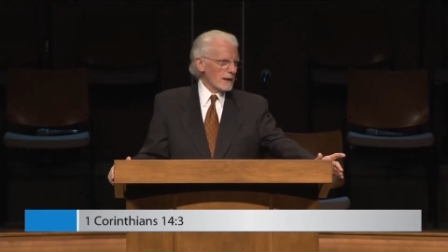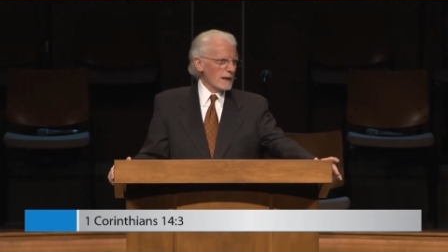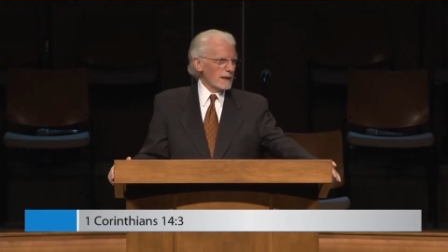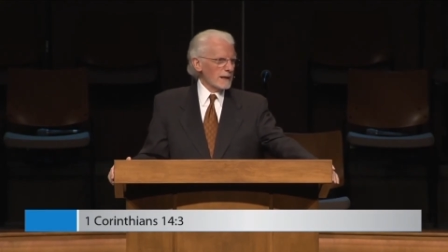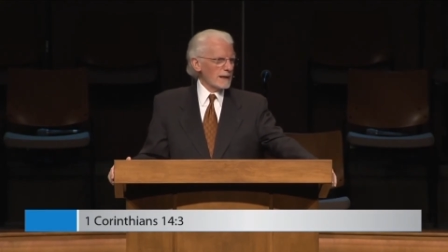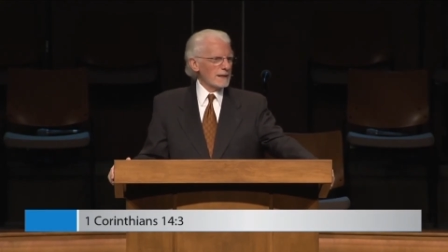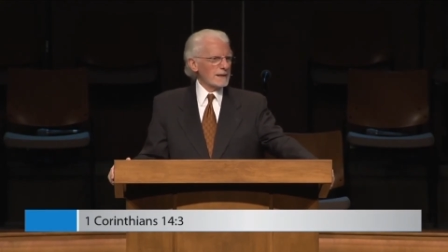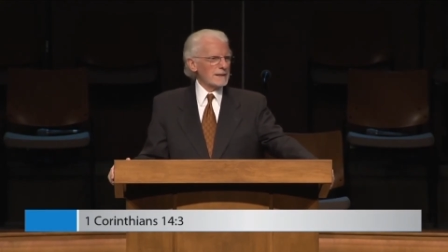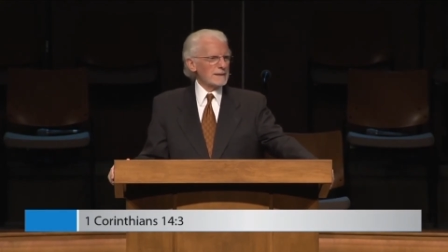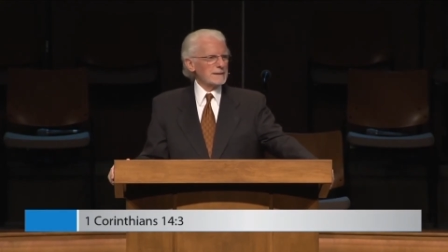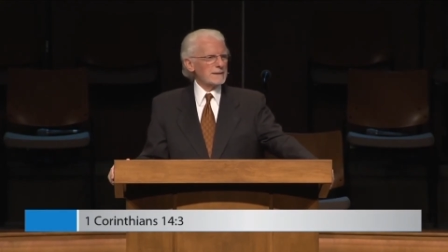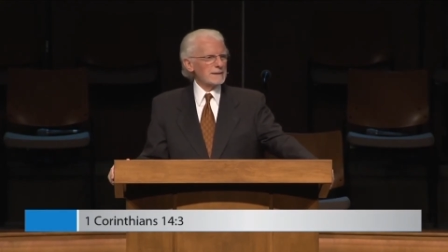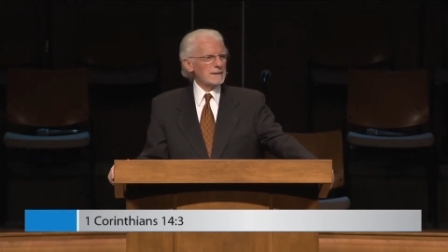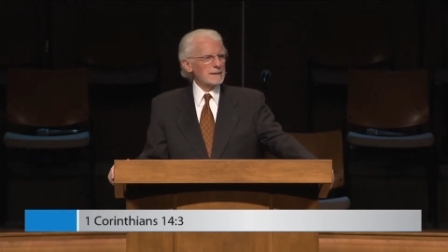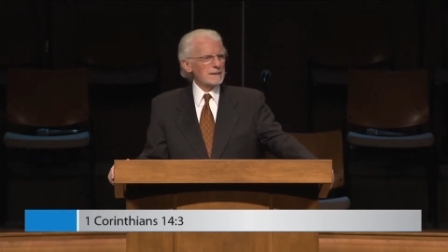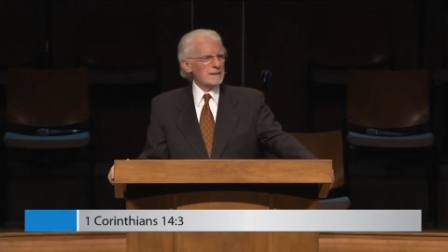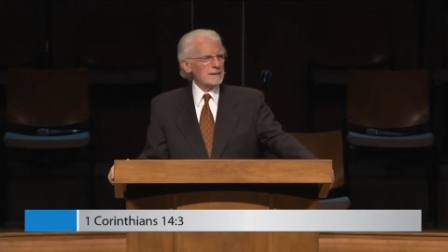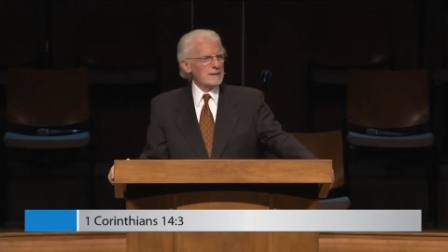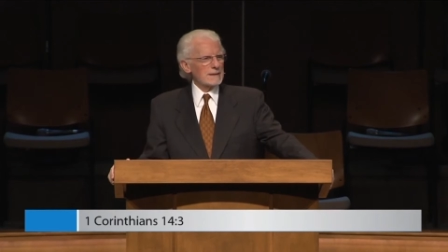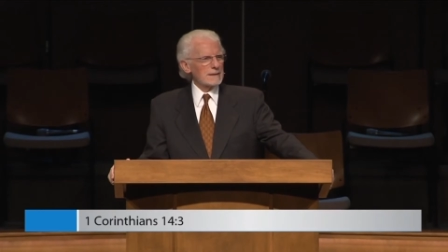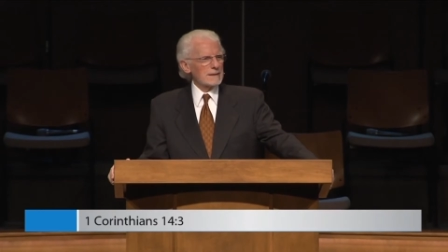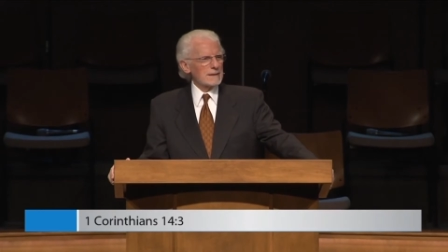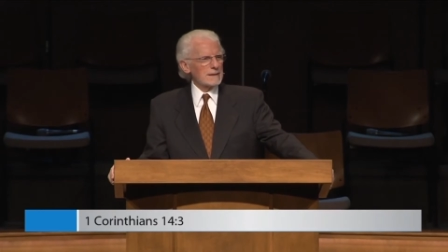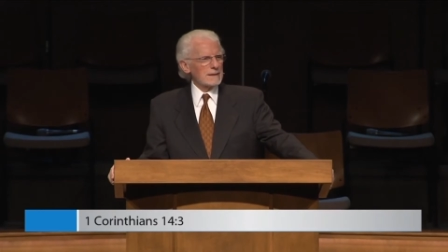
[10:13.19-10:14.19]
Uh,
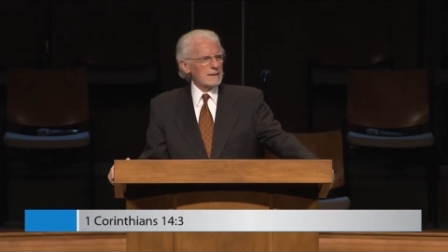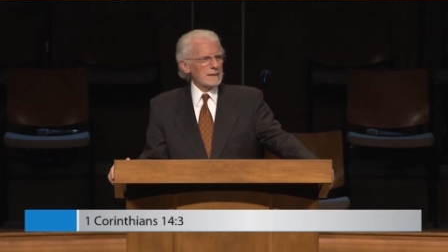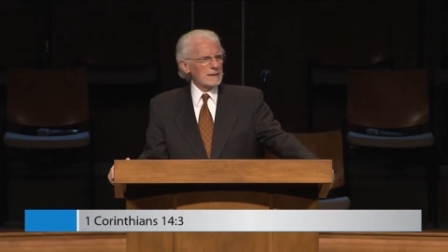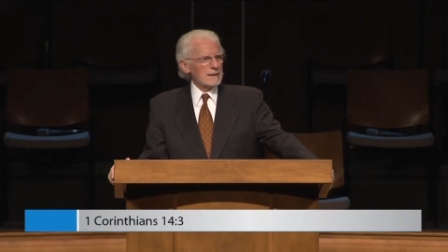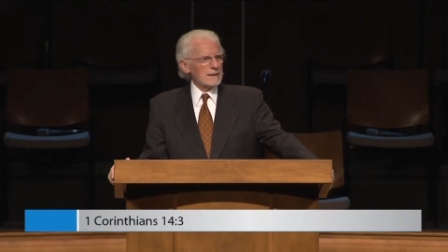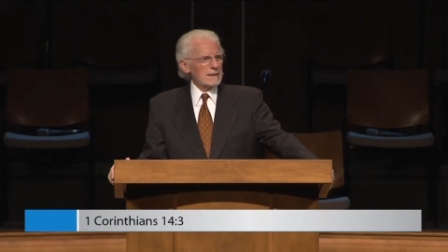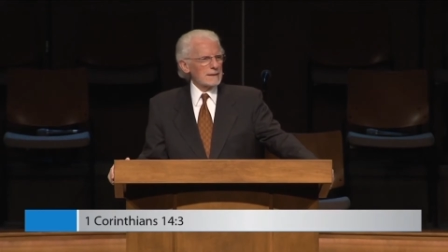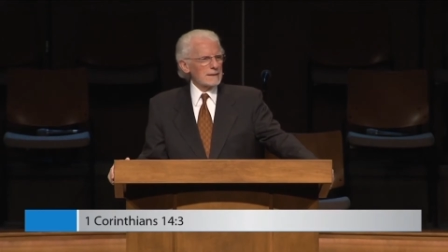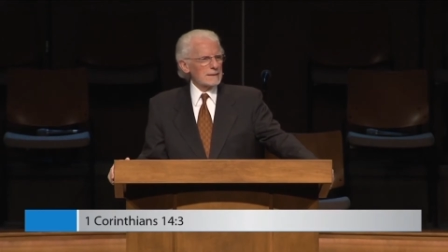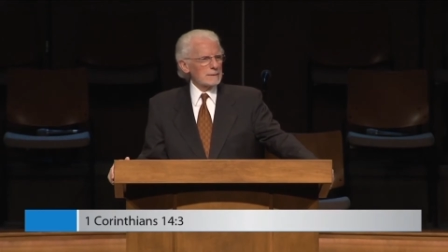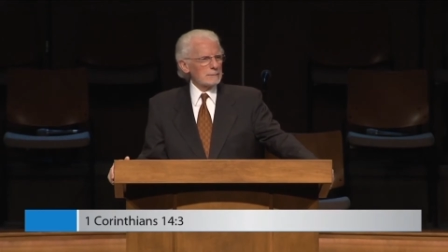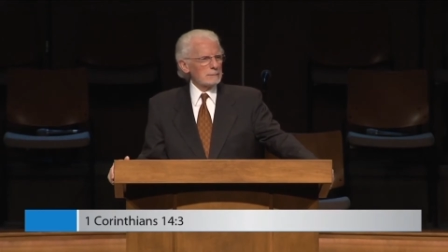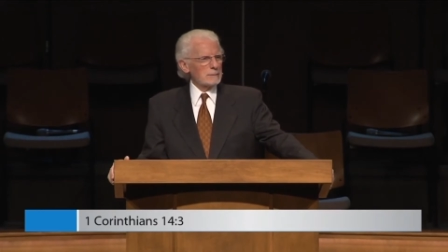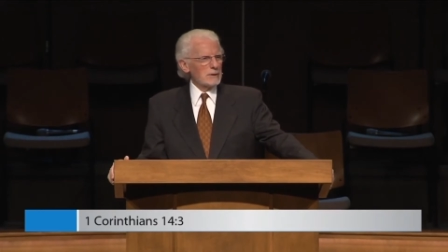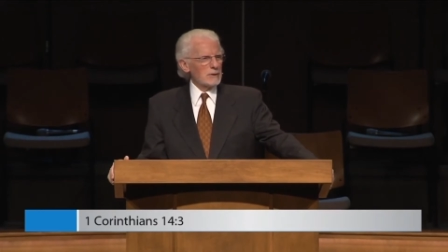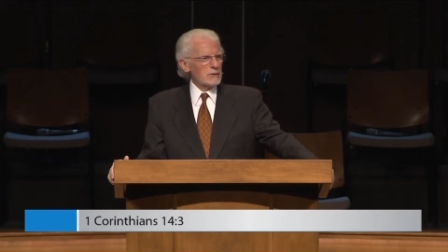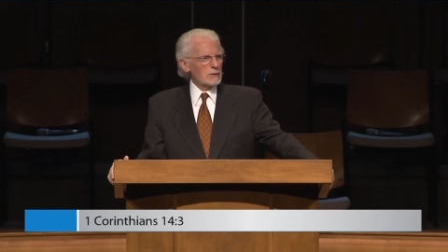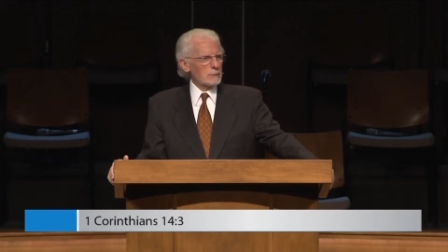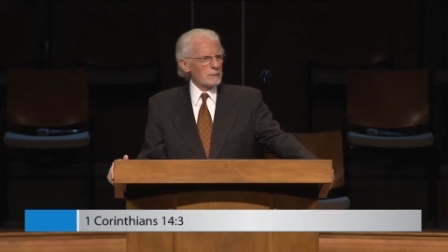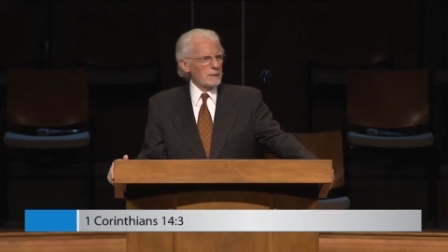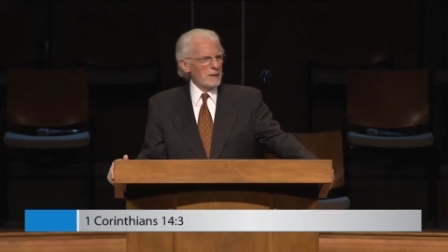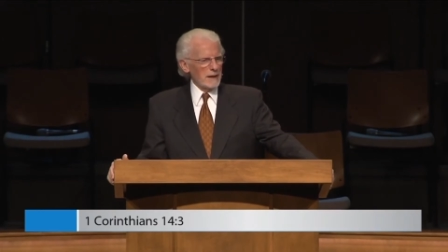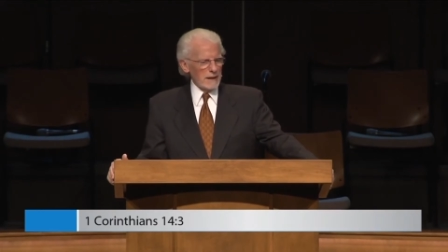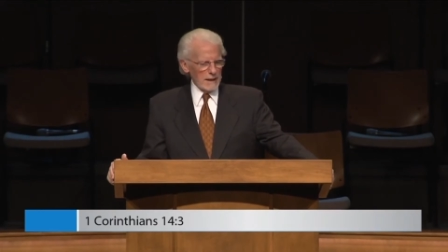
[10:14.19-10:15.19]
be
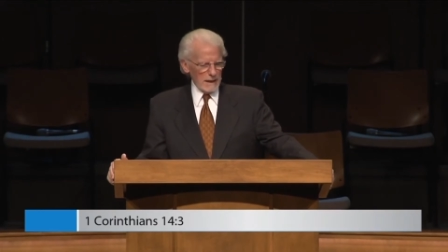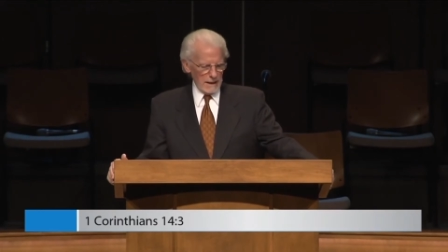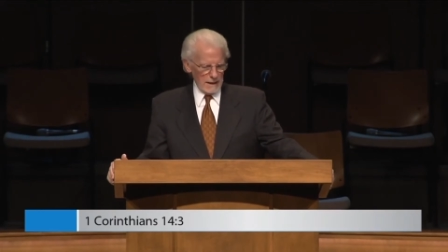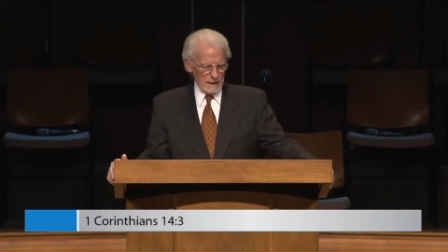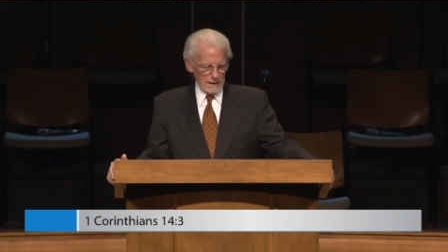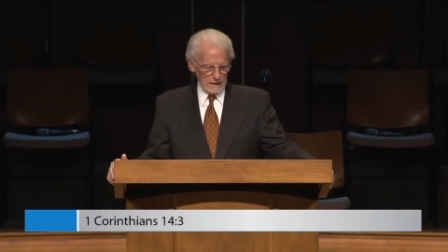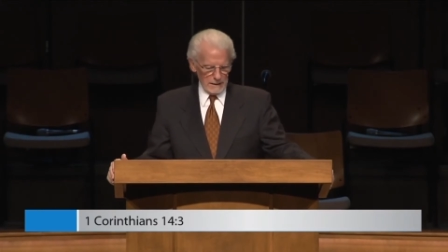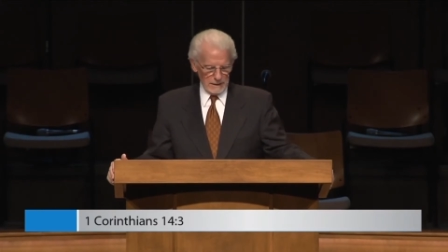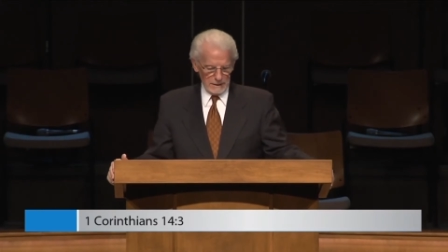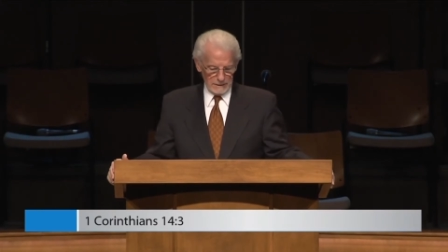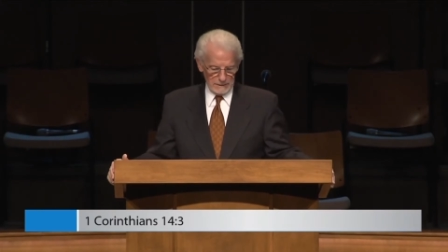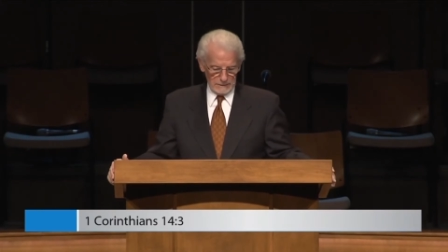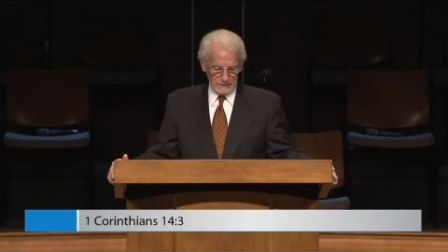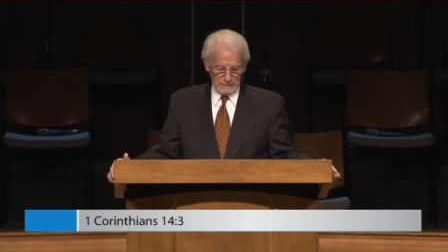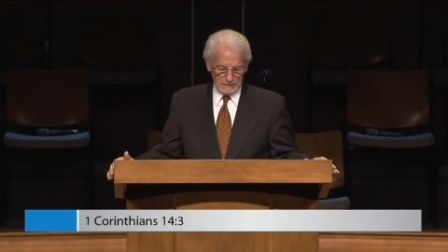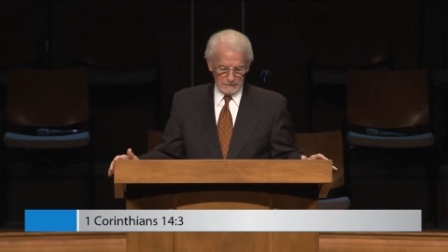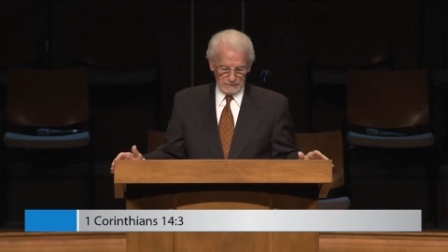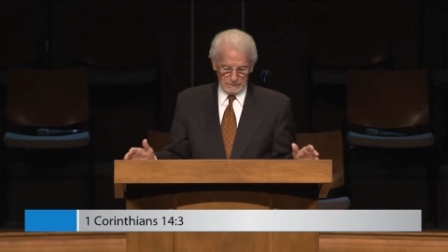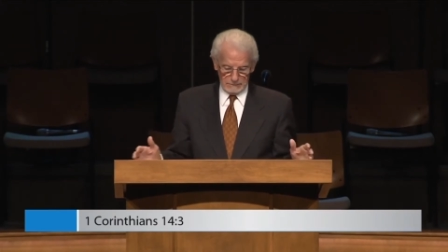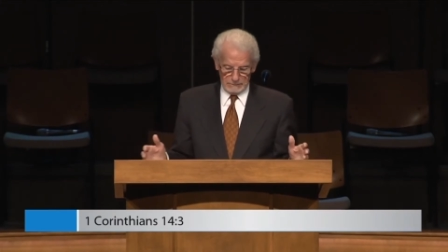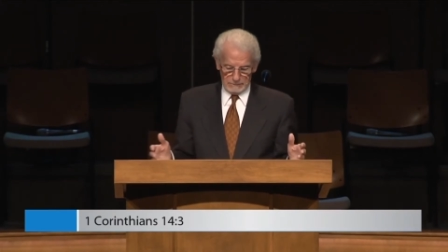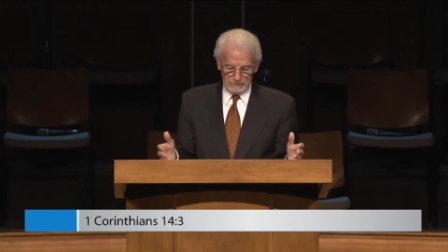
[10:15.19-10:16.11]
speaking